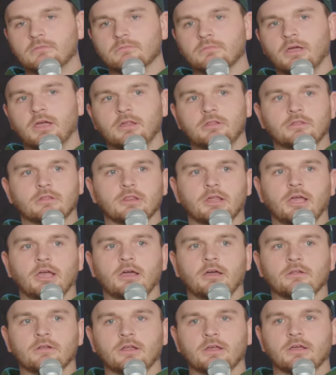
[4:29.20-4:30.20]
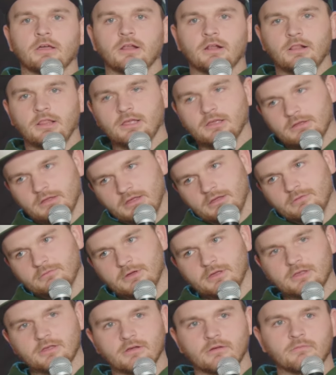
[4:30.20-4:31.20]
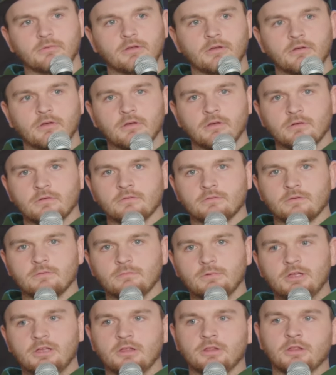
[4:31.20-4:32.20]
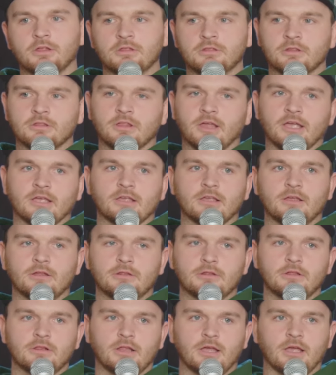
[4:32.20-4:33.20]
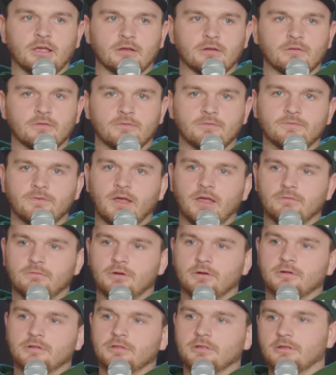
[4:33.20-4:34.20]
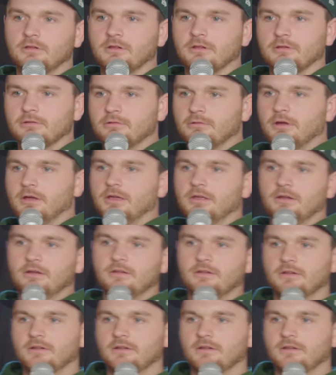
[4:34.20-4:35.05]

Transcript: passes out, and I got to, like, hey, wake up. For me, this is, like, easy, like, five-year sentence, right?